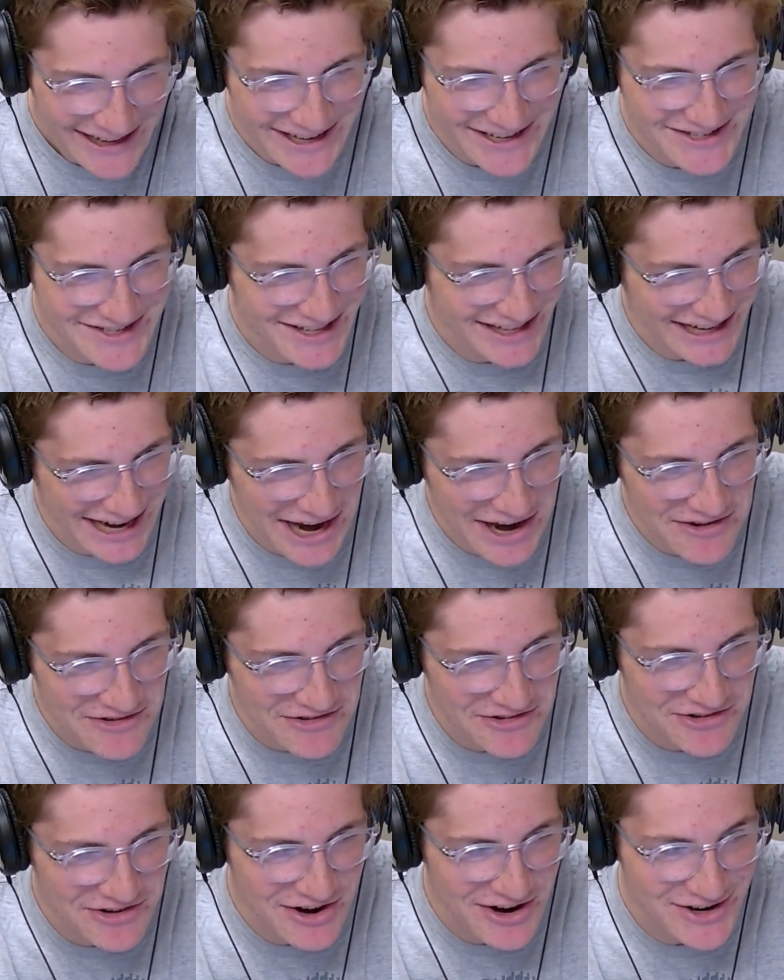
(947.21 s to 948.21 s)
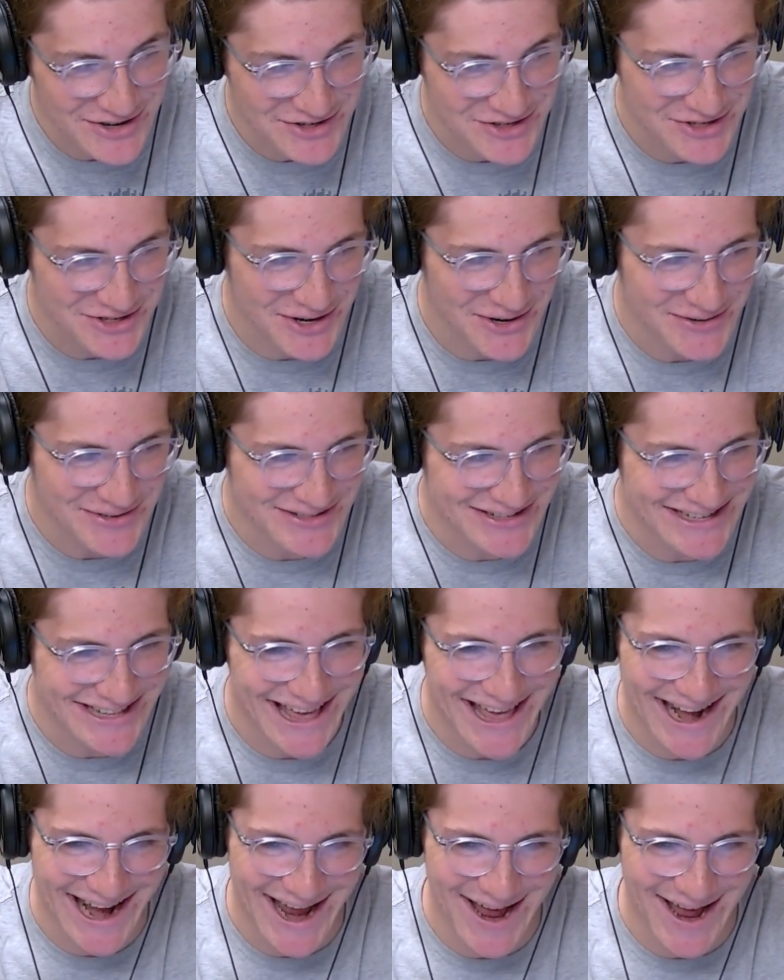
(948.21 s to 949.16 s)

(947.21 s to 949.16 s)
He's like, "I just don't see that."